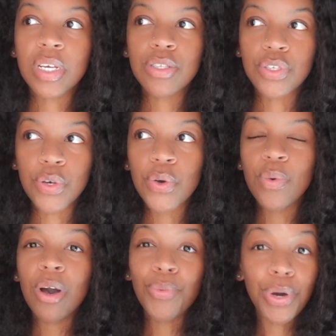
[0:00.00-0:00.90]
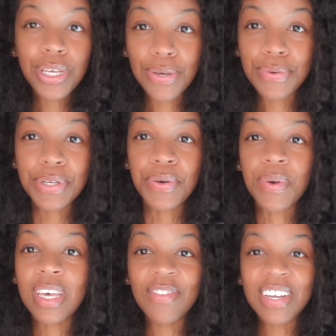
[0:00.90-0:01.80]
do what you do.
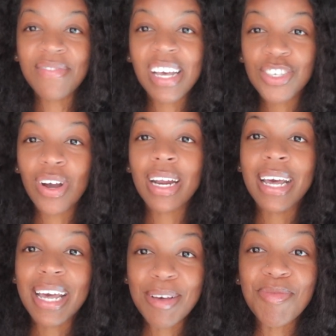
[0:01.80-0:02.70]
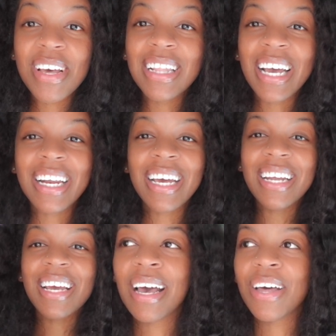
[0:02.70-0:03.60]
Even if they try to emulate
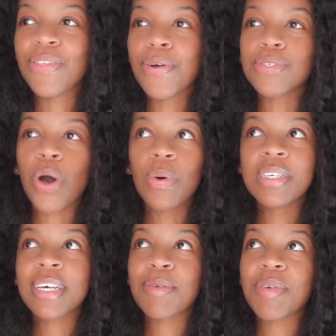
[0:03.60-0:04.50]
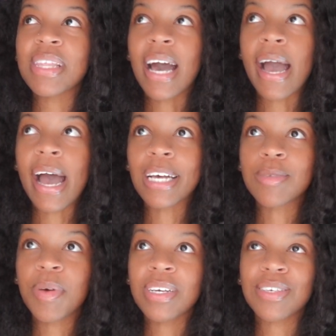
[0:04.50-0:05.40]
it, there's always going to be that
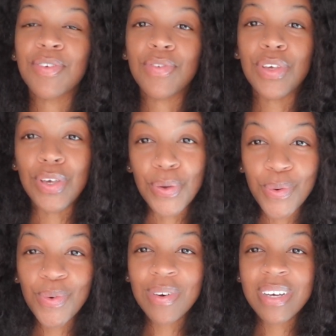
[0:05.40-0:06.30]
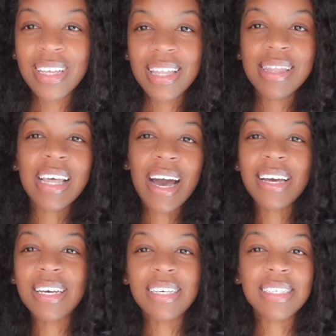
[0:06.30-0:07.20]
aspect of you
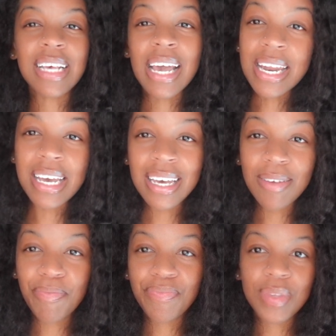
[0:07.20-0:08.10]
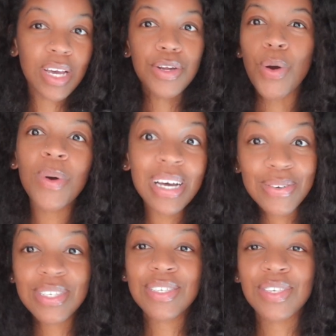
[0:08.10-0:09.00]
that is in it, and no one
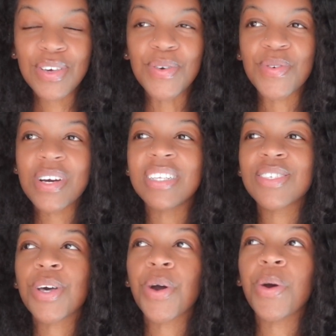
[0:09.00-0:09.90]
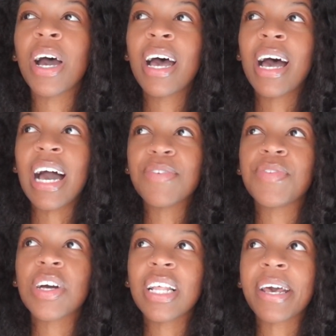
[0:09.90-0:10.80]
else is you. And so I
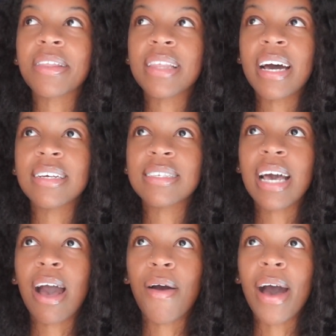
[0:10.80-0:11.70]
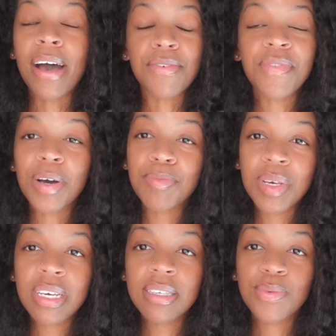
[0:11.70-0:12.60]
feel like that is how I found
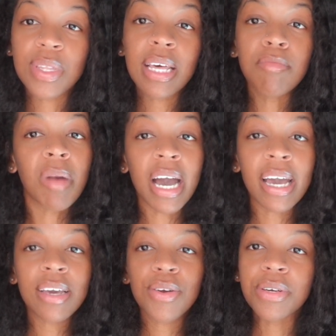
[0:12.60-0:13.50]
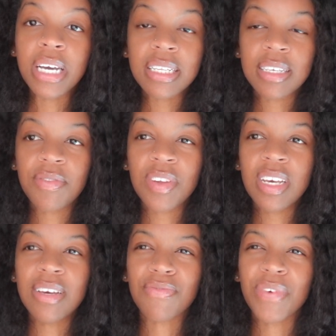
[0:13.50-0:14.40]
peace within my
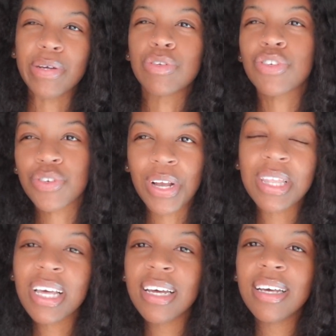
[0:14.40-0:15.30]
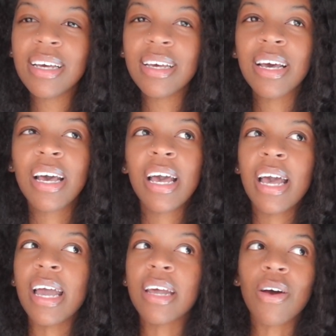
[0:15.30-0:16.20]
creativity and found strength in it.
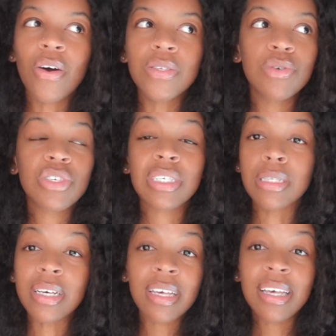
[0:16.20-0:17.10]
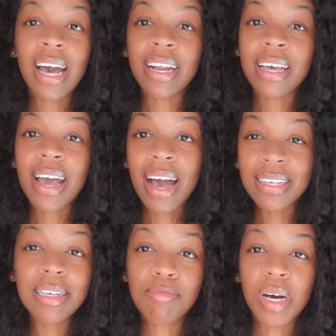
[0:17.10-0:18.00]
And also just looking at it
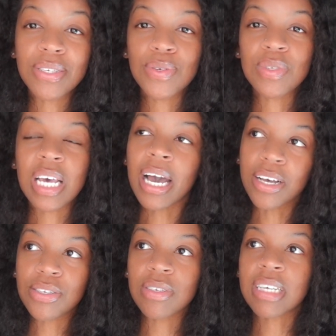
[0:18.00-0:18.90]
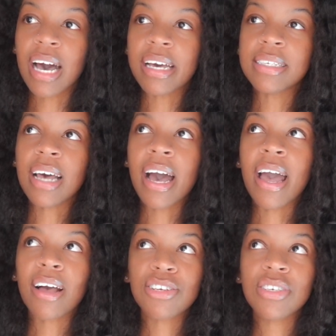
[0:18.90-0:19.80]
as a muscle to exercise. I
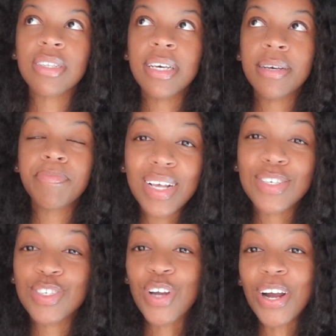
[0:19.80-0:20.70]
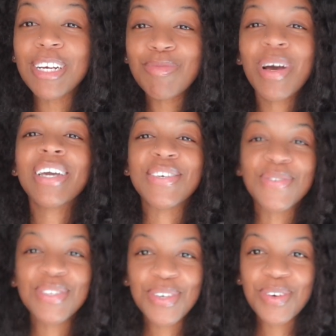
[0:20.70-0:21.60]
actually started my
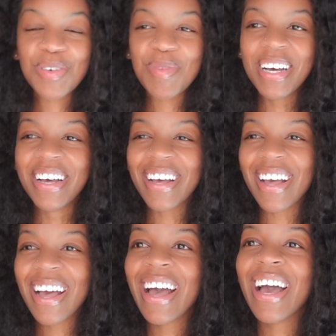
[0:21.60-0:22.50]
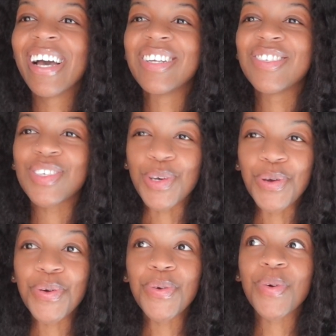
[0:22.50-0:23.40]
YouTube
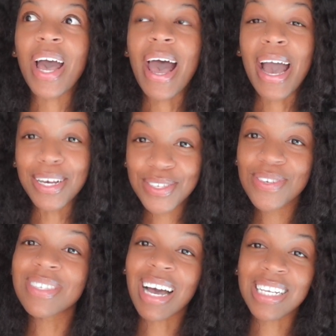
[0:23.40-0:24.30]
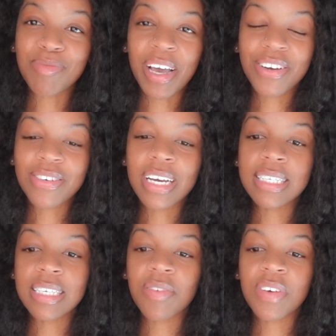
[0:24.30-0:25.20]
to exercise my
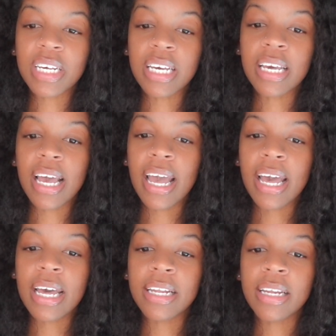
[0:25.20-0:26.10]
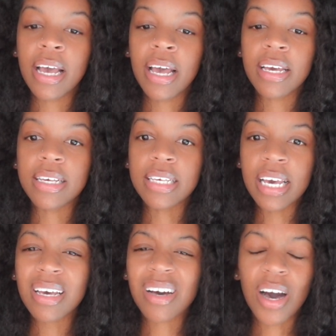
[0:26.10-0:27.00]
creativity and
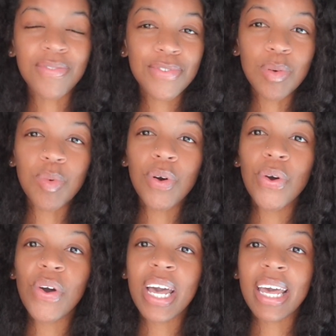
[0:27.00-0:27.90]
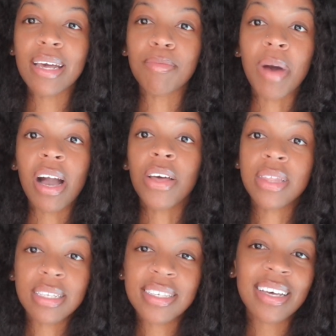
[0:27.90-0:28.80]
get comfortable in my
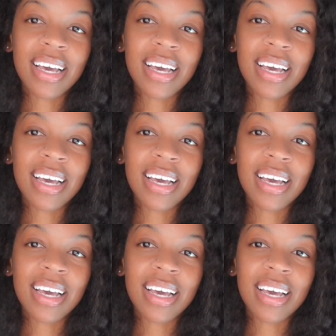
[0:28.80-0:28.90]
authentic